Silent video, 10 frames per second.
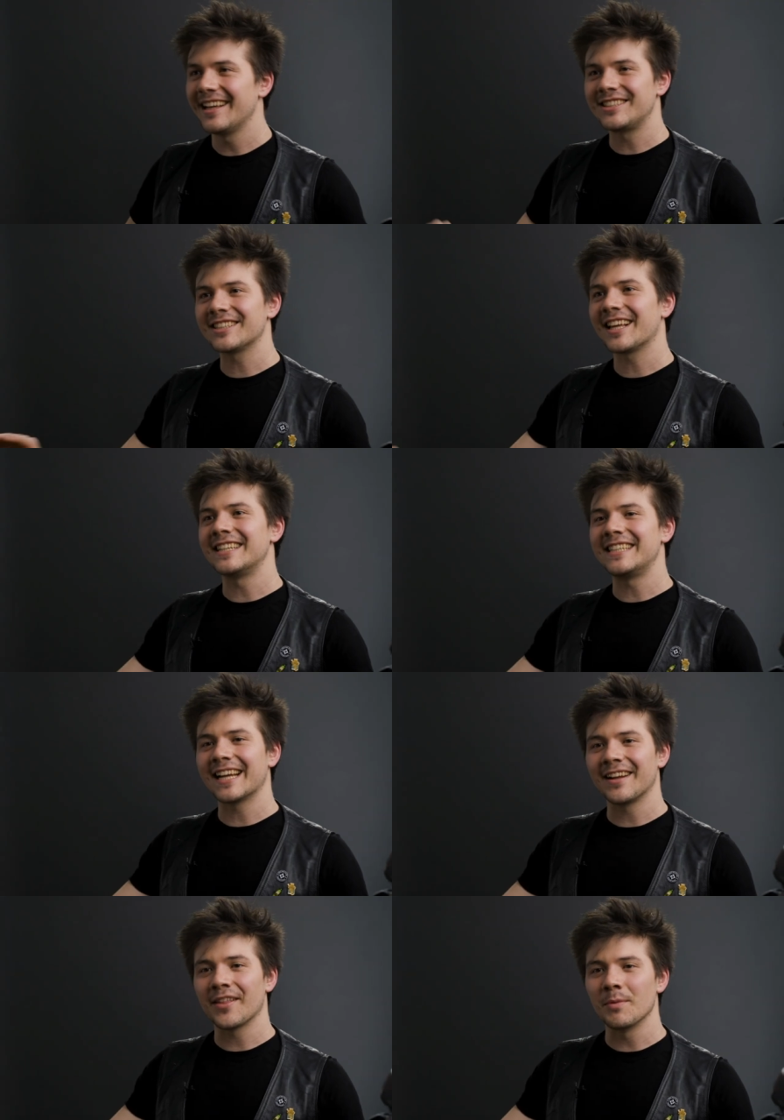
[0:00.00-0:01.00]
It's just gonna
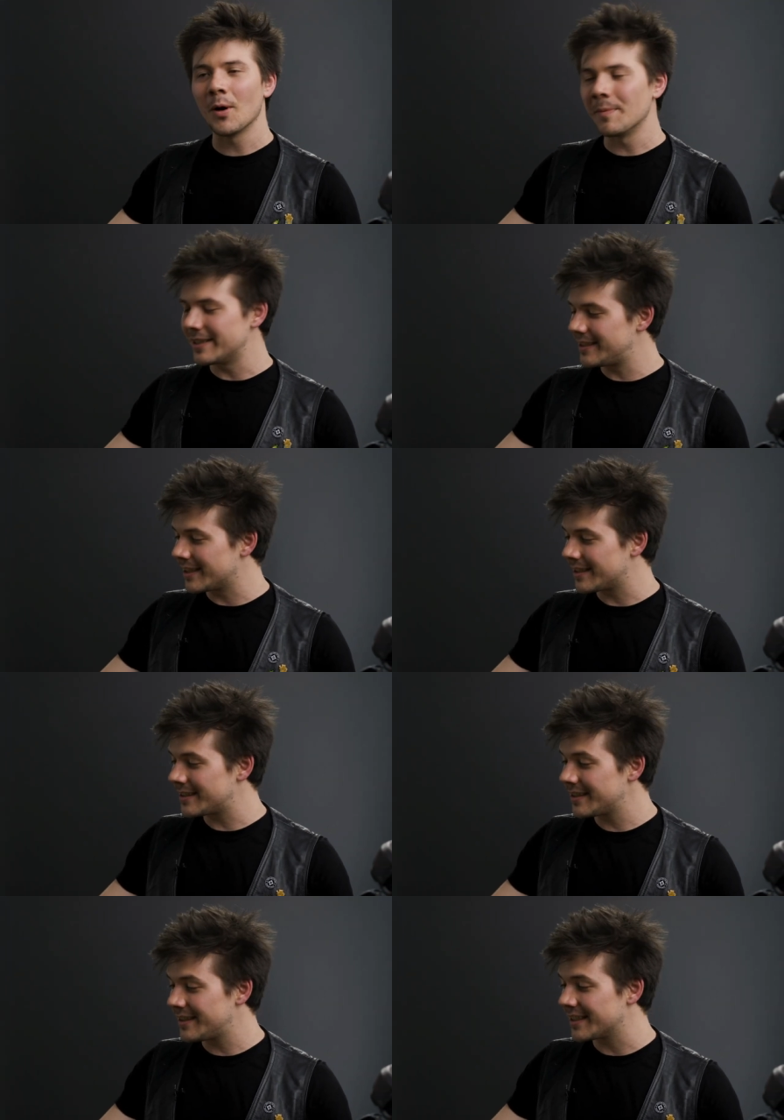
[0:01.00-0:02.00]
take another moment to,
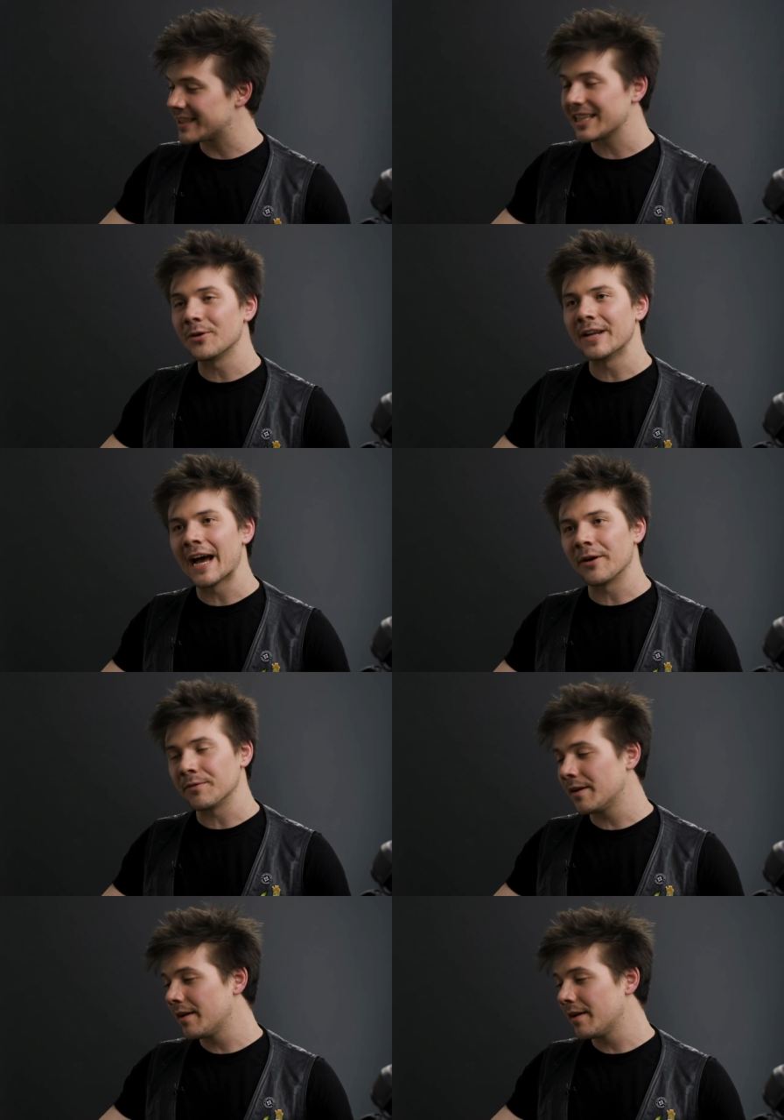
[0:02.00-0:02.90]
to slow down.